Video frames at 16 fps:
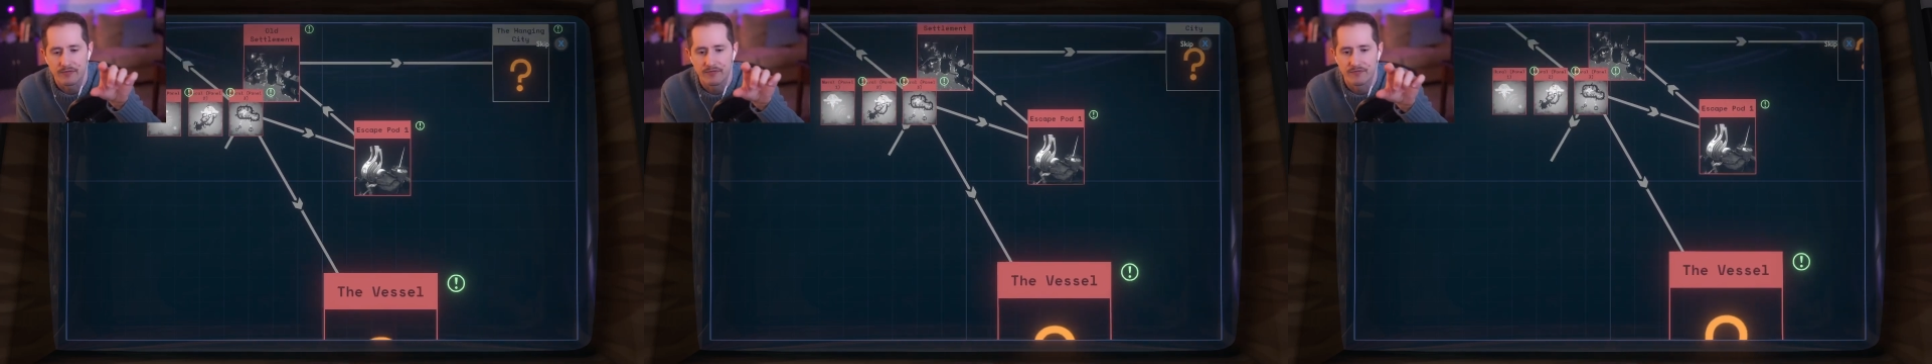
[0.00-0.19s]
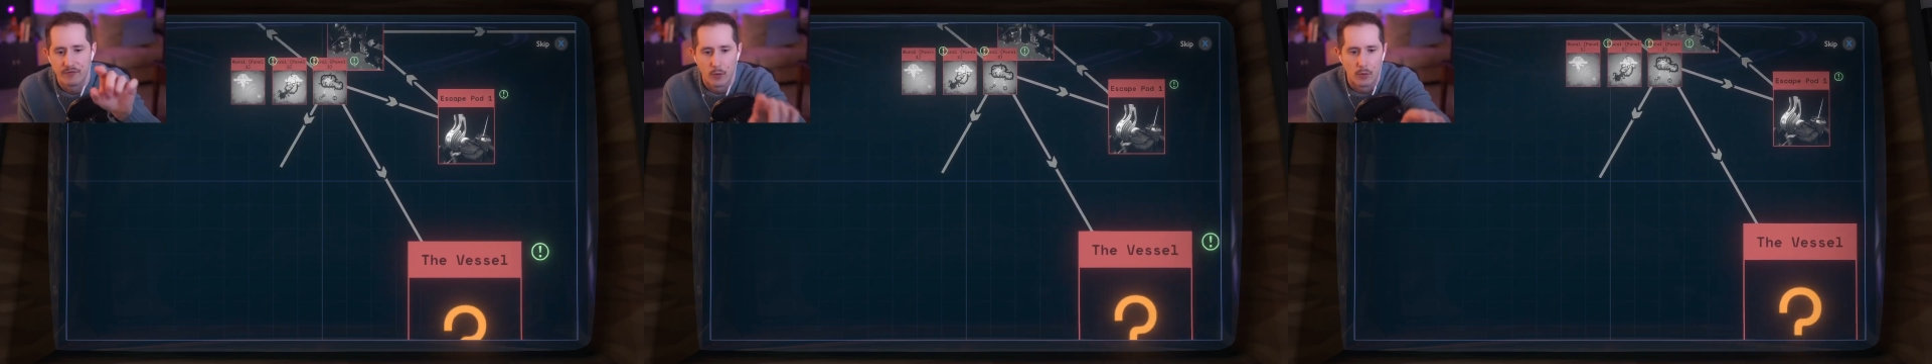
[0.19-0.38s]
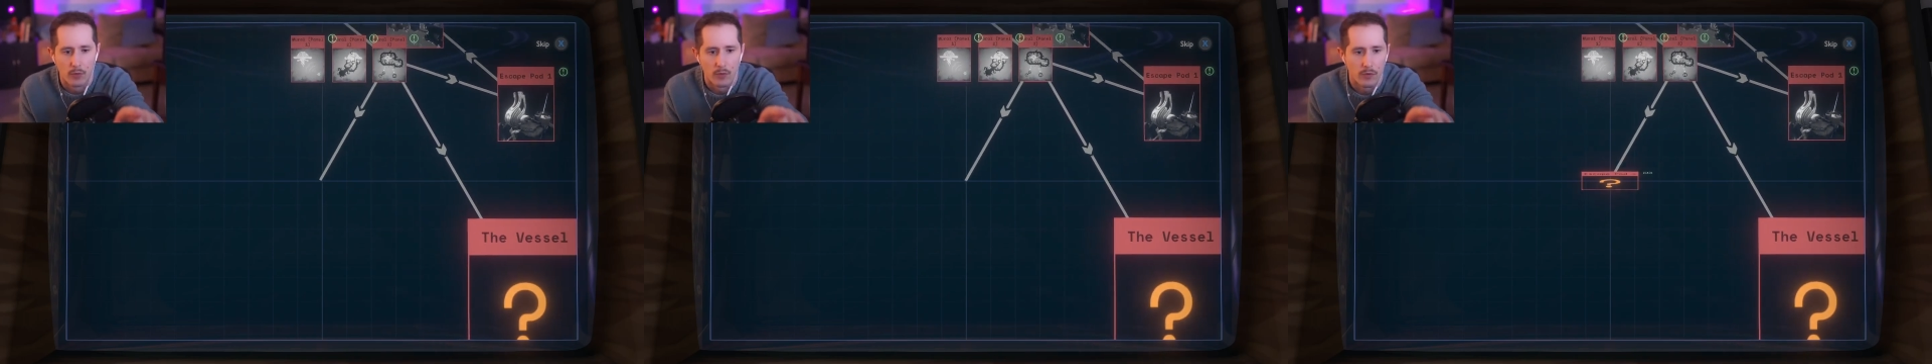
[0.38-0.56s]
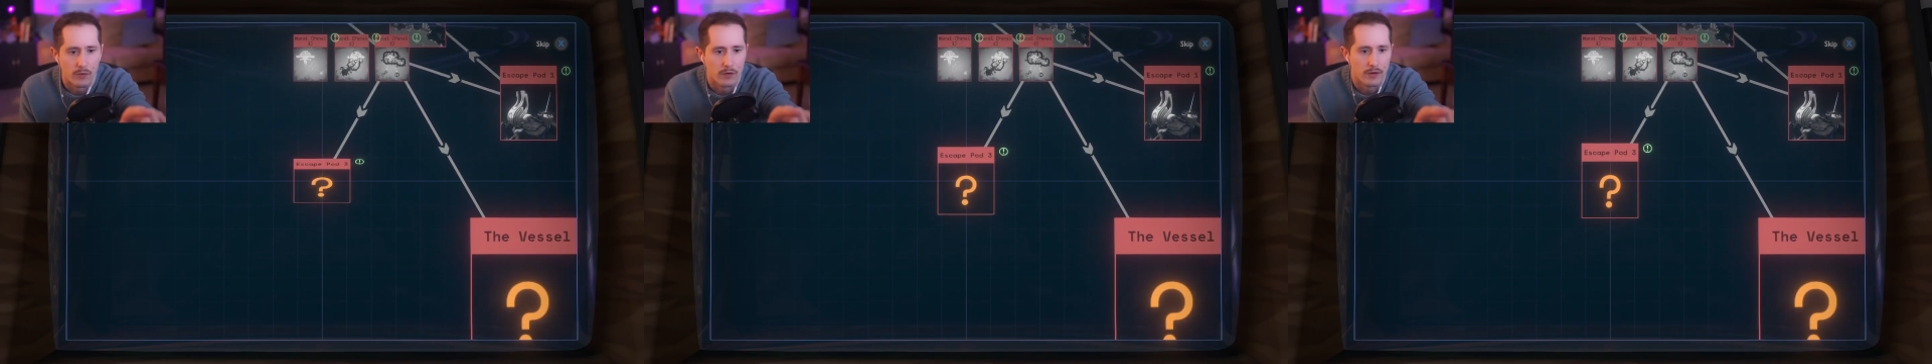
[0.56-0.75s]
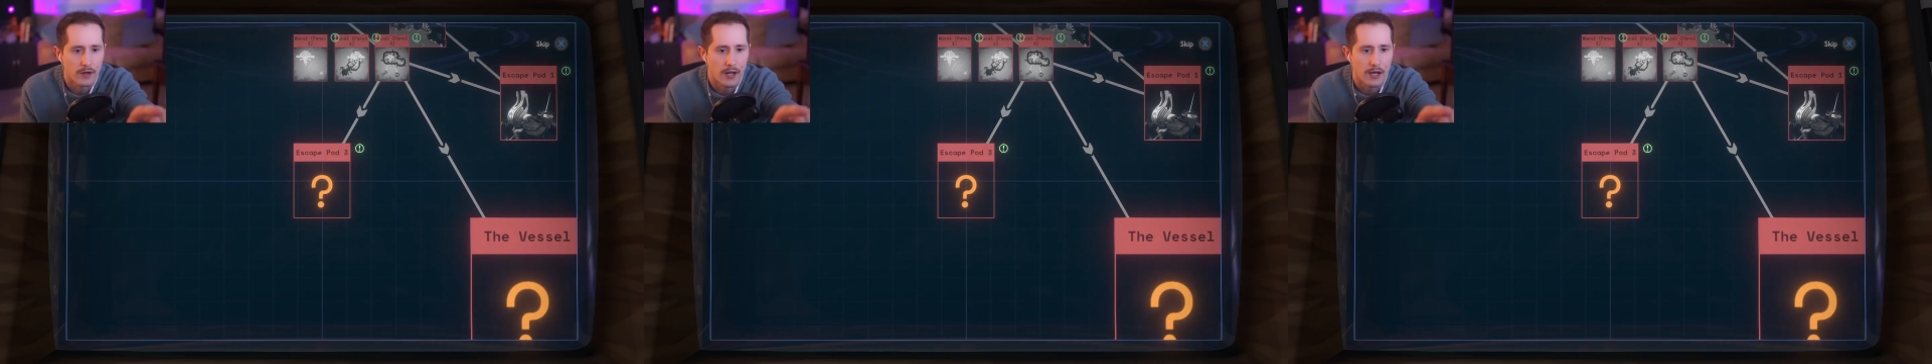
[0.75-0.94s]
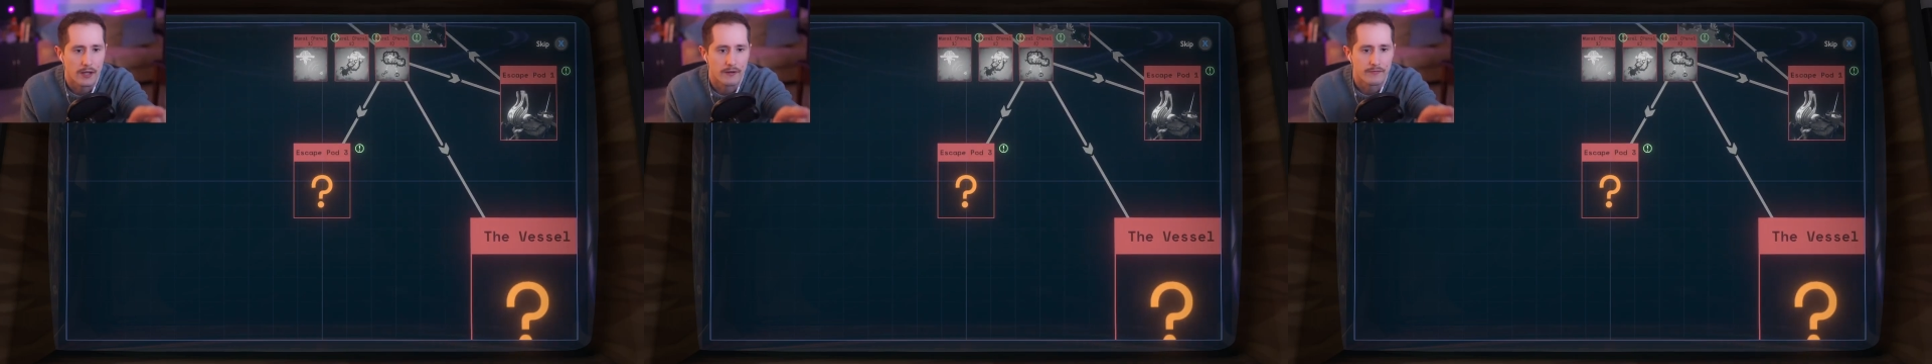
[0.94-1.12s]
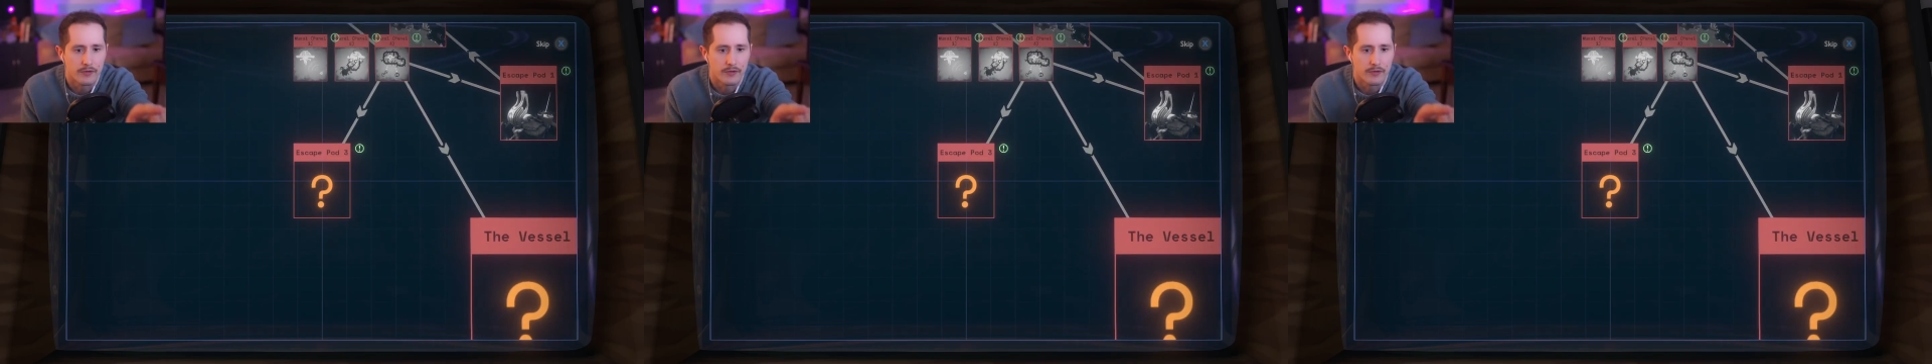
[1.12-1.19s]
4 out of